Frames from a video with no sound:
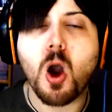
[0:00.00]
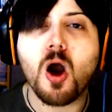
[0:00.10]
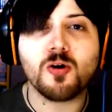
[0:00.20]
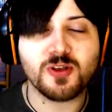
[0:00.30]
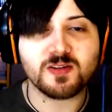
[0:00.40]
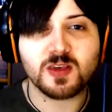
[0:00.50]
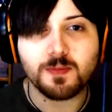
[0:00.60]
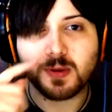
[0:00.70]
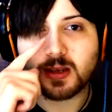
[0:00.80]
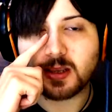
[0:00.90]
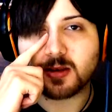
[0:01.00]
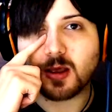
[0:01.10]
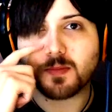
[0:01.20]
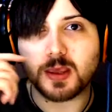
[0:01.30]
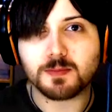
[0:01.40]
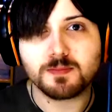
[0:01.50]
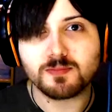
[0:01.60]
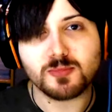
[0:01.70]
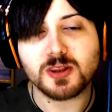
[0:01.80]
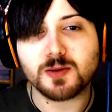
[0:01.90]
Oh, that's him being eaten, not me.
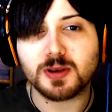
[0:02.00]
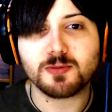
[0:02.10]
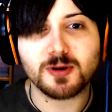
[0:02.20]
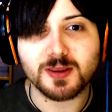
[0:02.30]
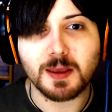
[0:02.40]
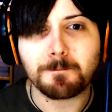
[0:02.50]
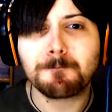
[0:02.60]
Well, nobody will.